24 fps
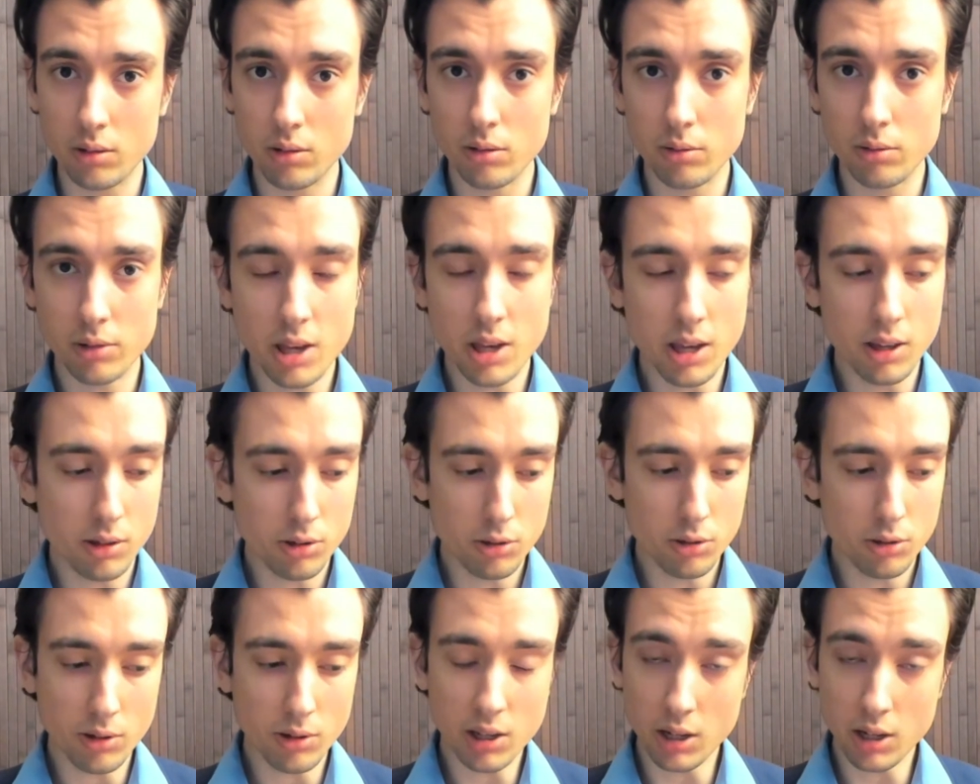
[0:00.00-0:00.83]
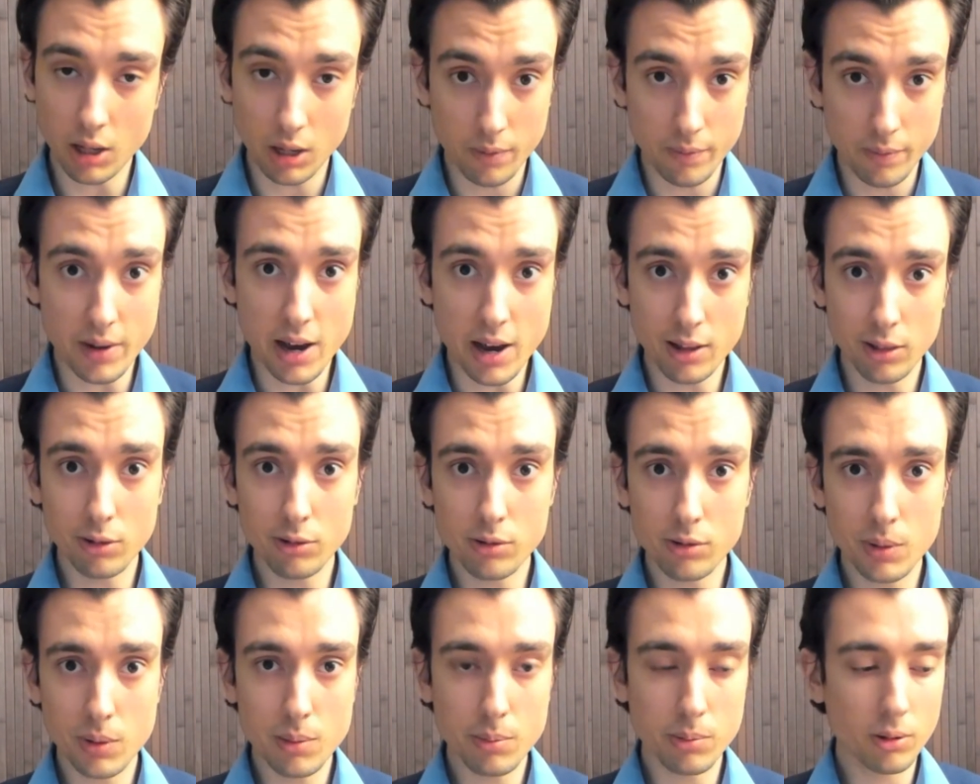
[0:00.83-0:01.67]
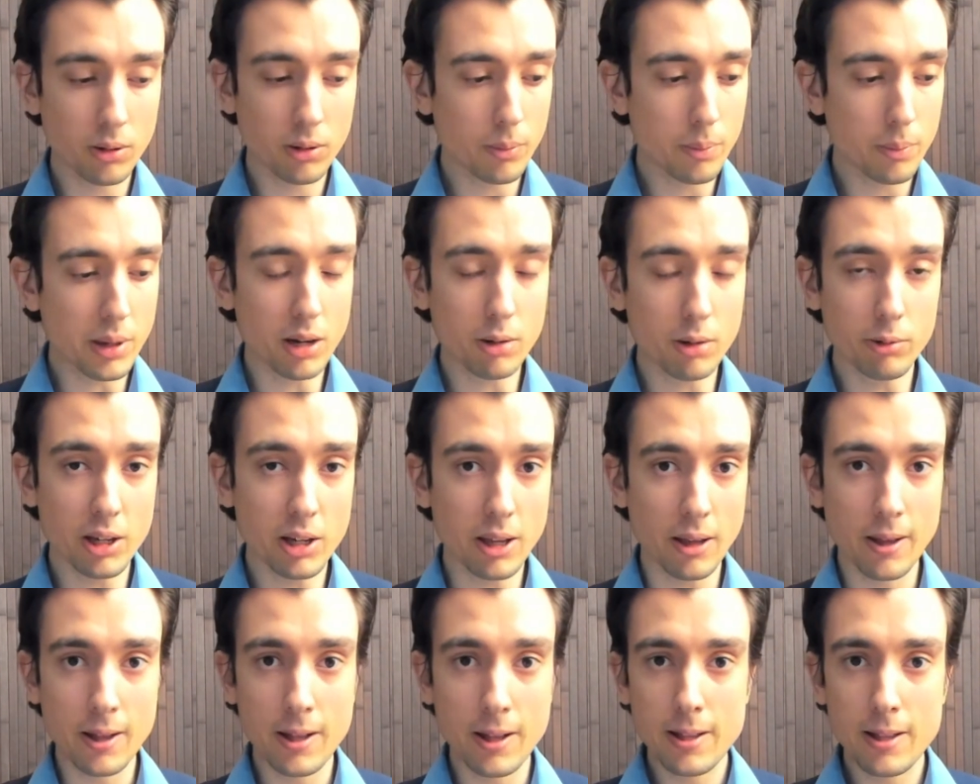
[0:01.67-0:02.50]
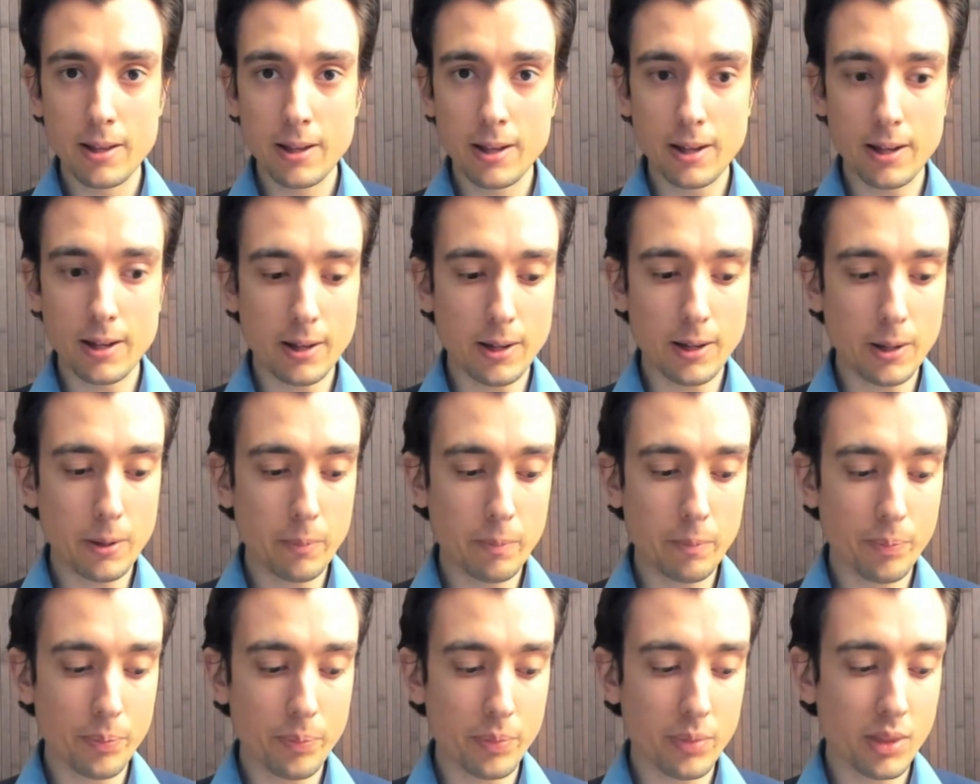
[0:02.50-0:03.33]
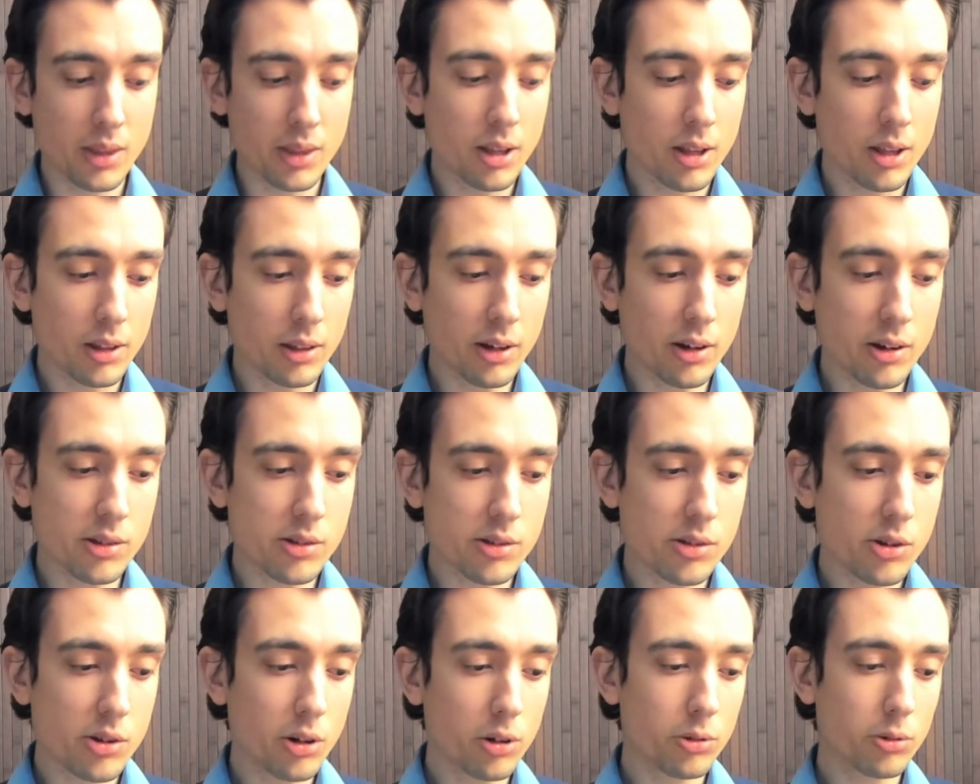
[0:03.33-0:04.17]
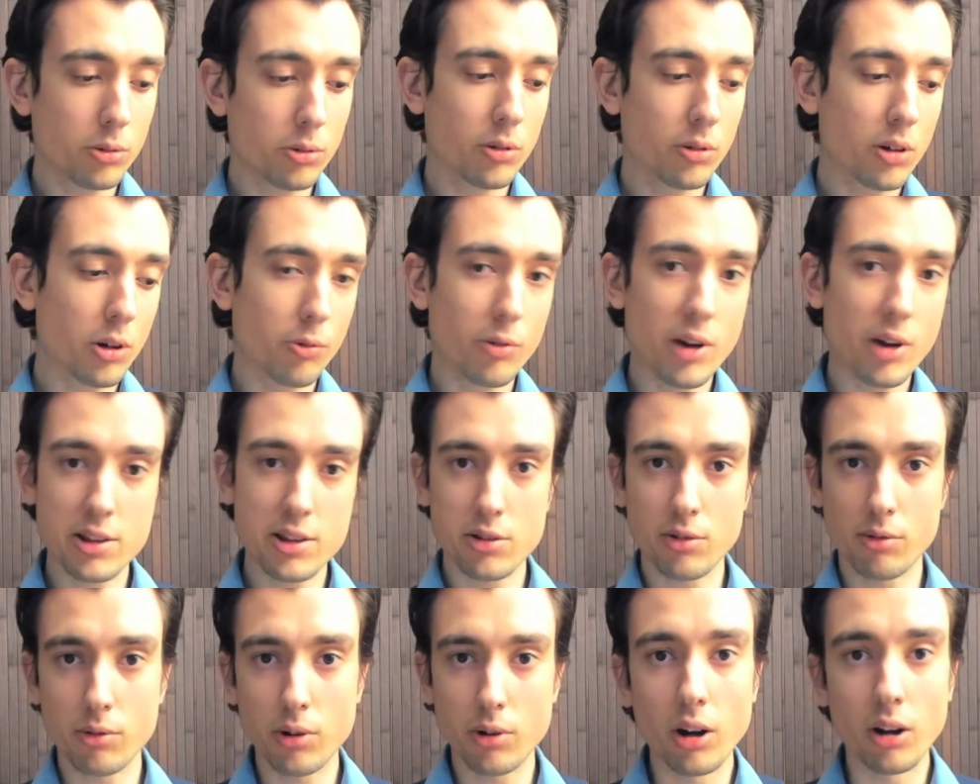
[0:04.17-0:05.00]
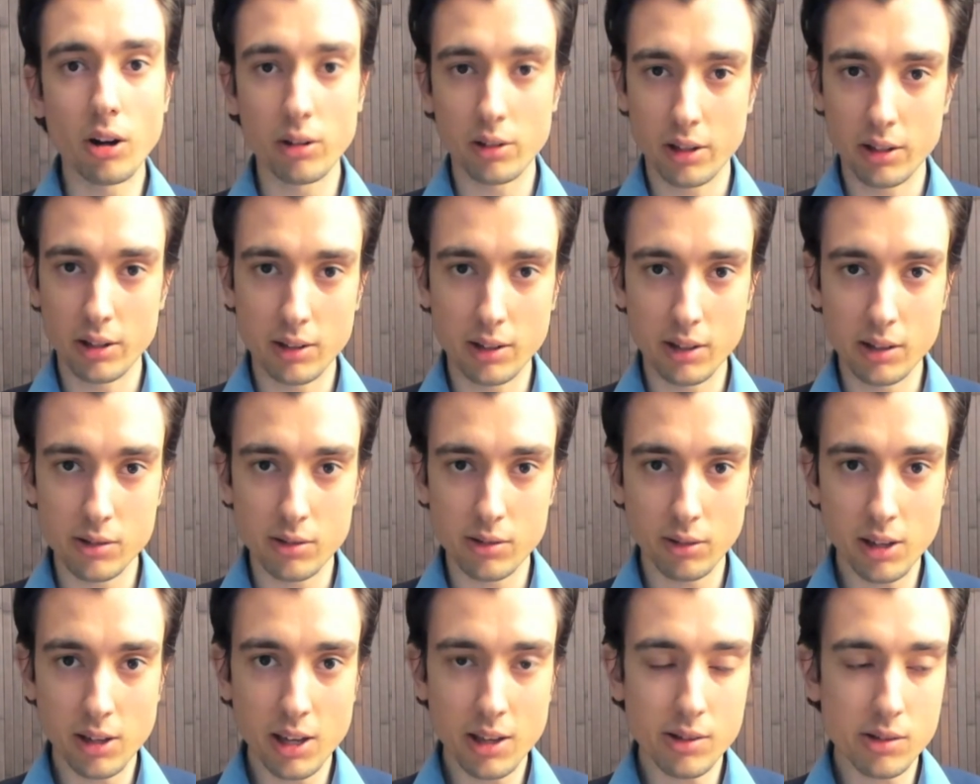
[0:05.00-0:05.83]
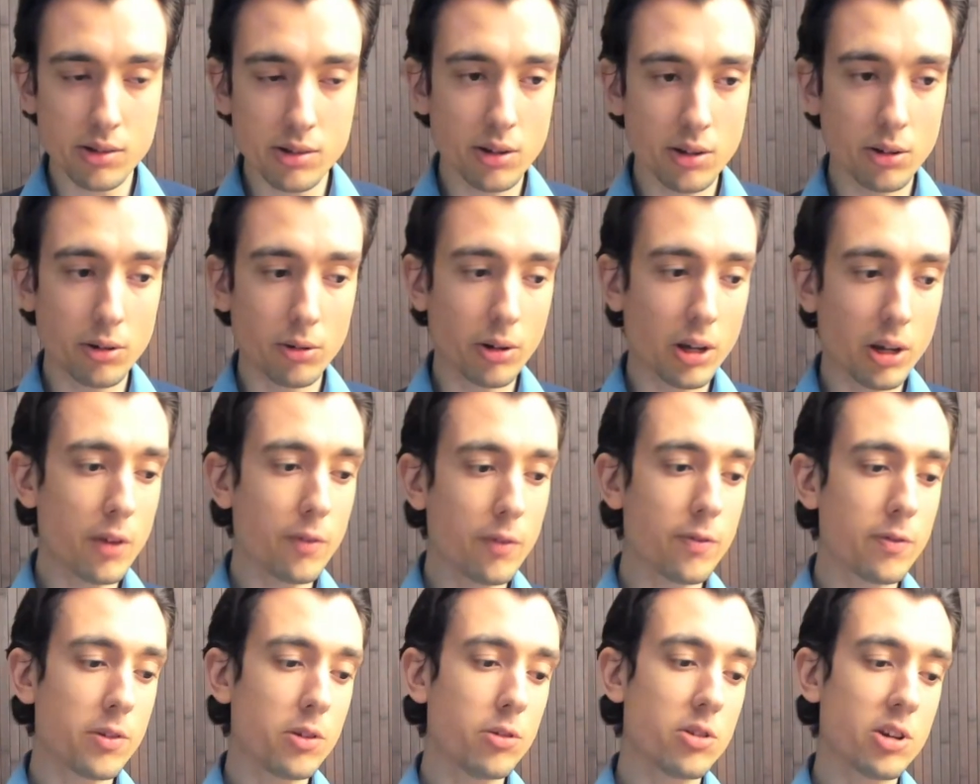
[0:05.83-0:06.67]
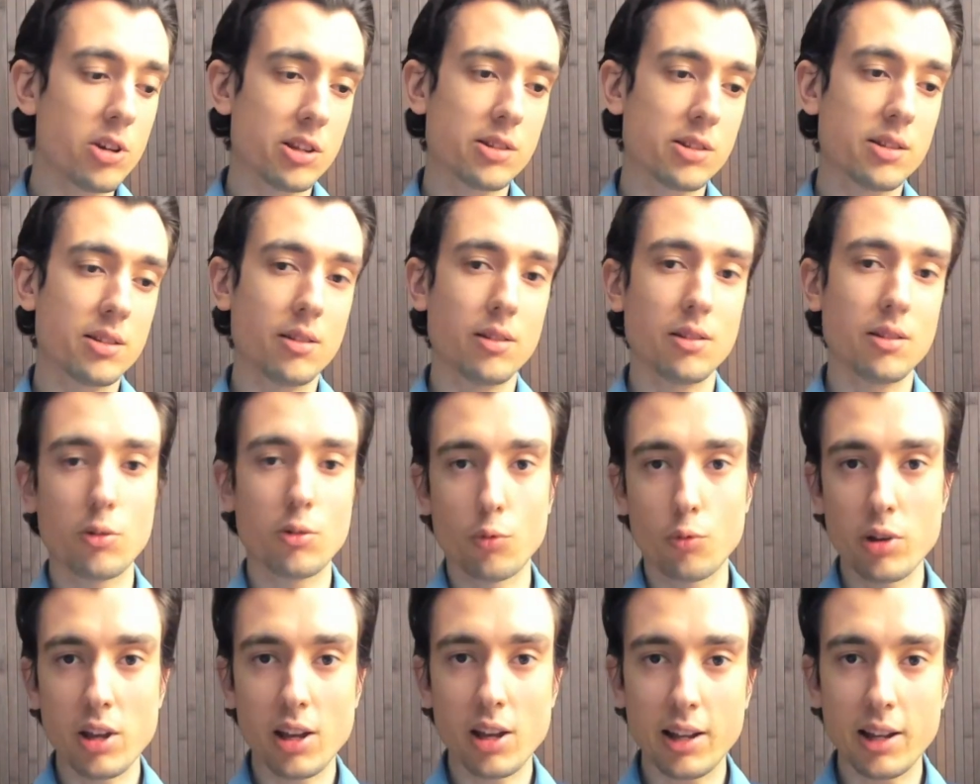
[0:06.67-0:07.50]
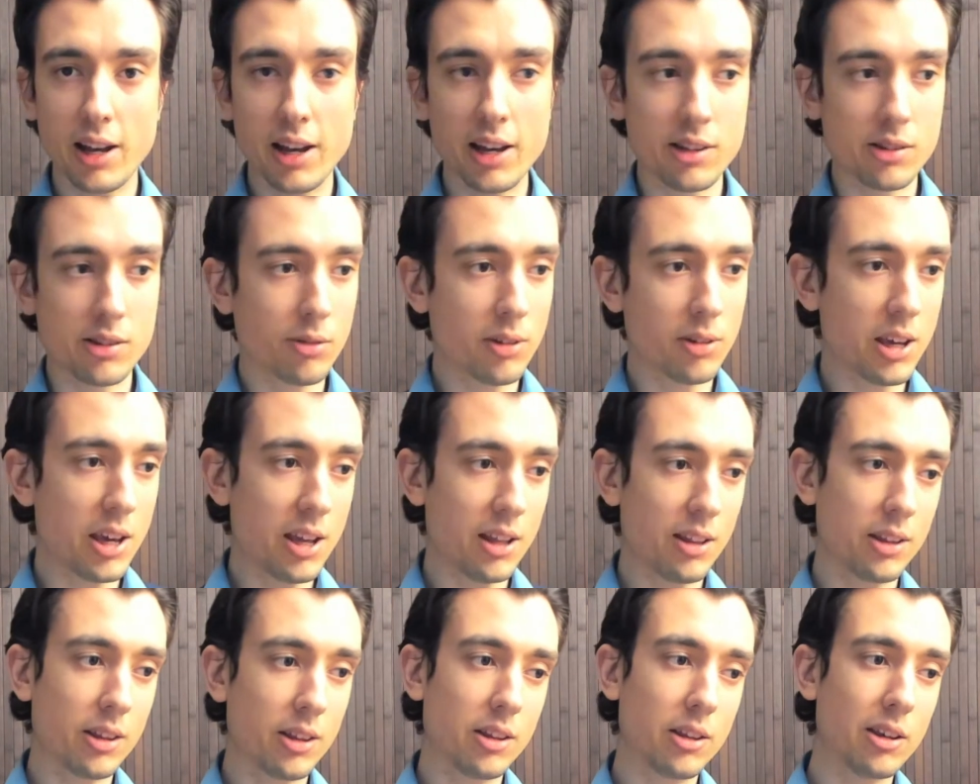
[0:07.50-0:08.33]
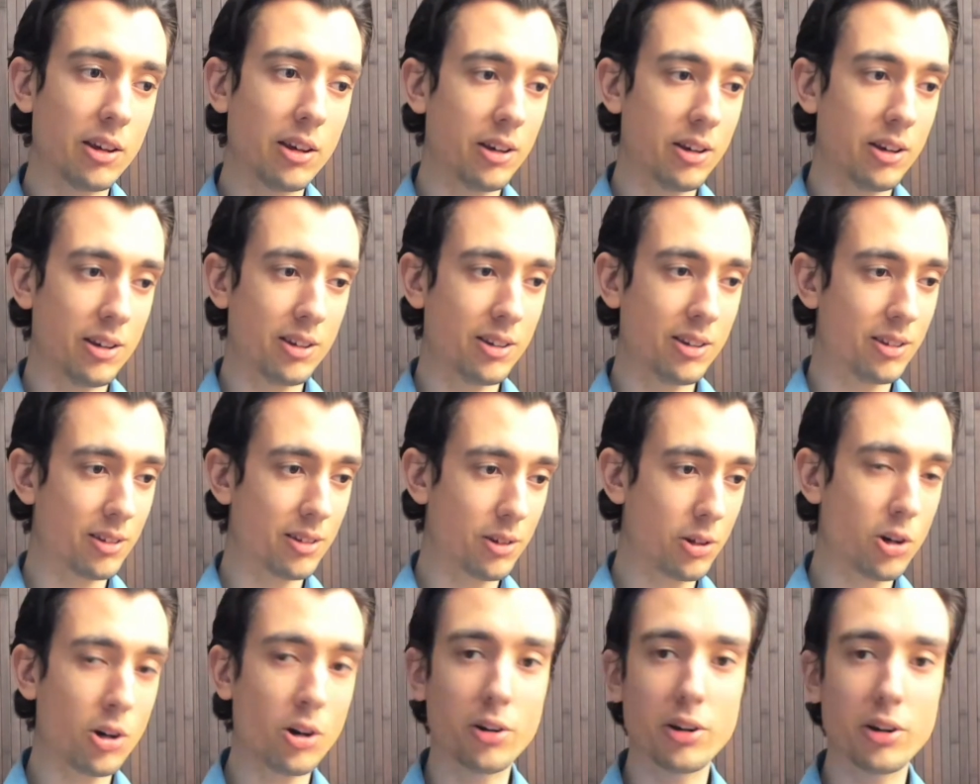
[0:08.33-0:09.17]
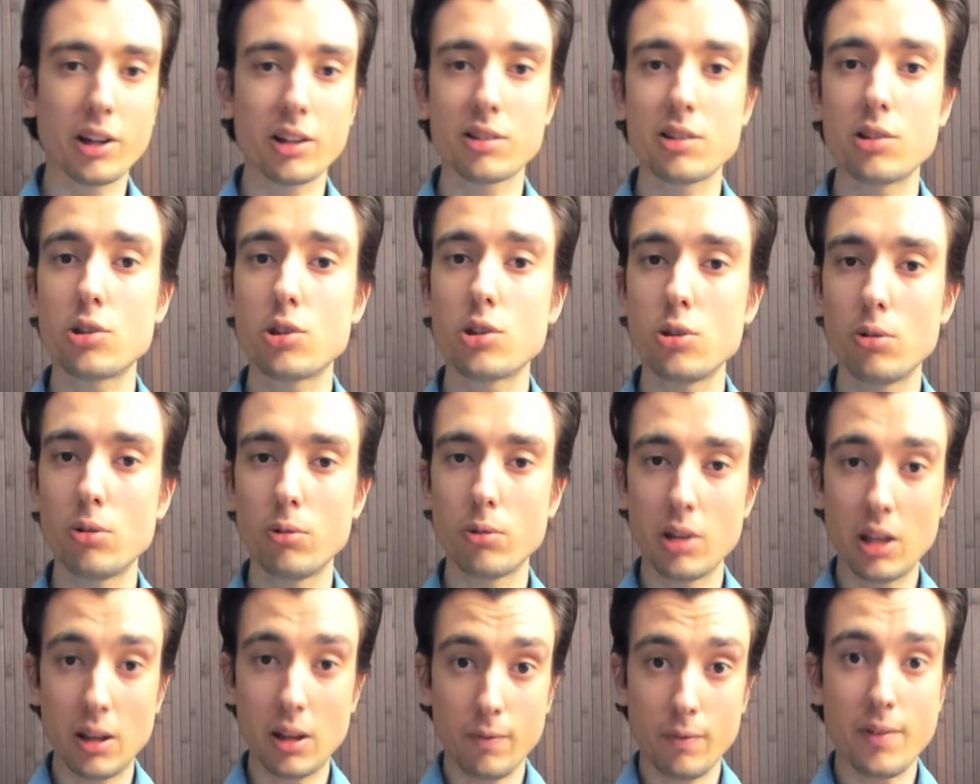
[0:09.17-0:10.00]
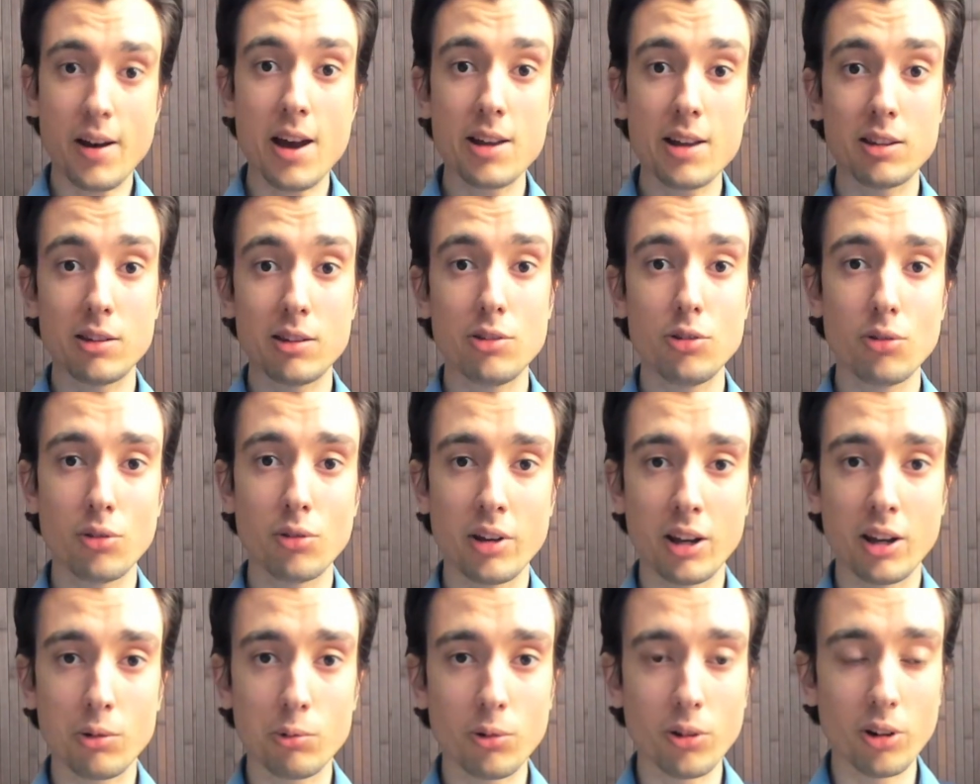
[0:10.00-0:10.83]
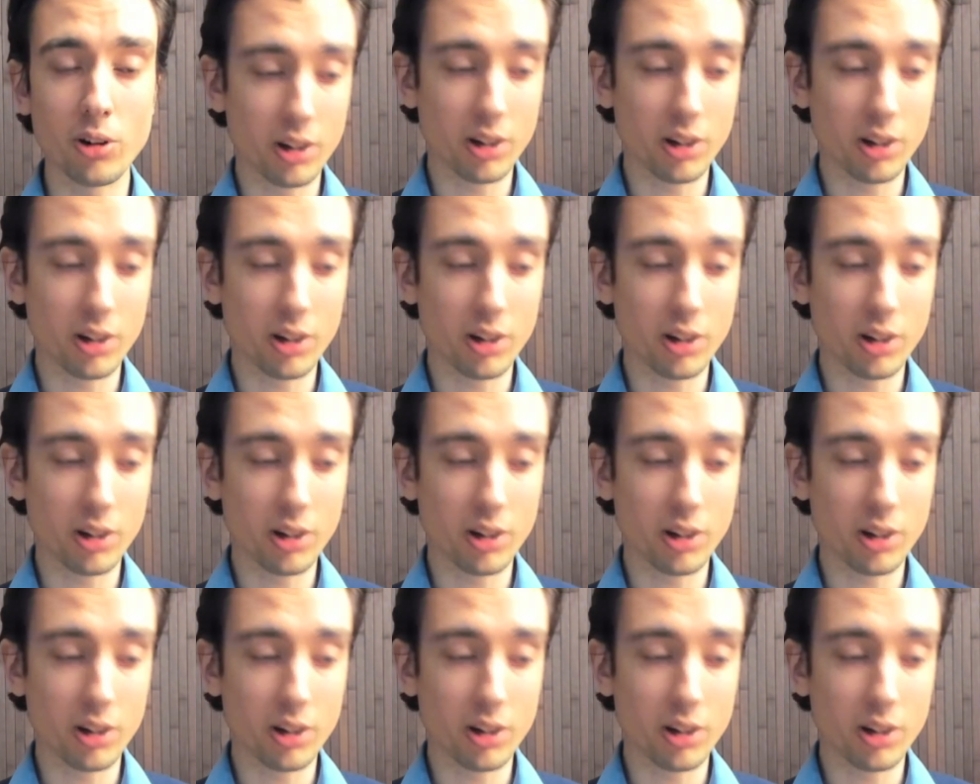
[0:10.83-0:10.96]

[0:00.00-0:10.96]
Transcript: okay, you can invite those people. By the way, there is no right or wrong in this, okay? So if you just realize, okay, the contacts that you invited in your network,